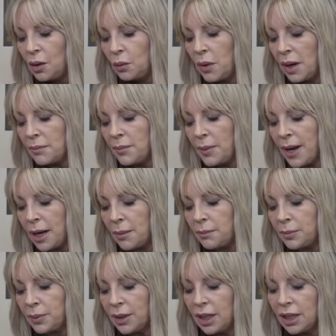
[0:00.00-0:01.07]
1
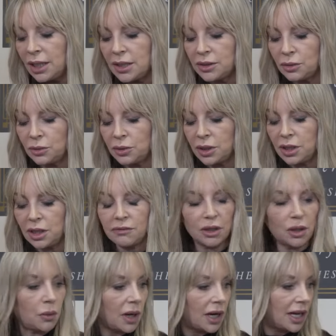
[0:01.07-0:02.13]
pump is all that you
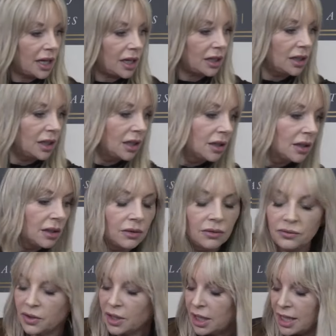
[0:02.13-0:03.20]
require
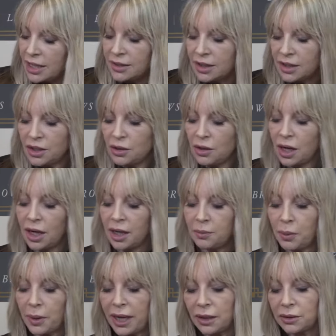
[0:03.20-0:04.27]
for cleansing your
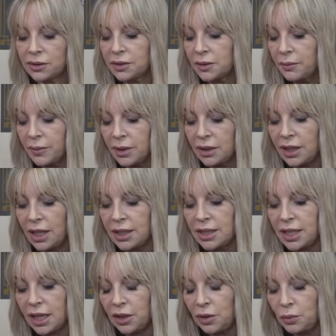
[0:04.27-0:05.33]
eyebrows. Then
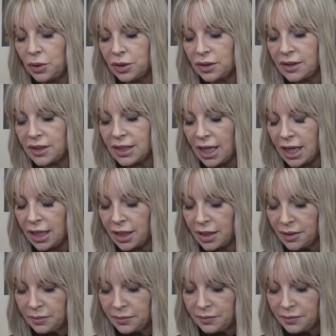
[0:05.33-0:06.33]
take your wooden stick,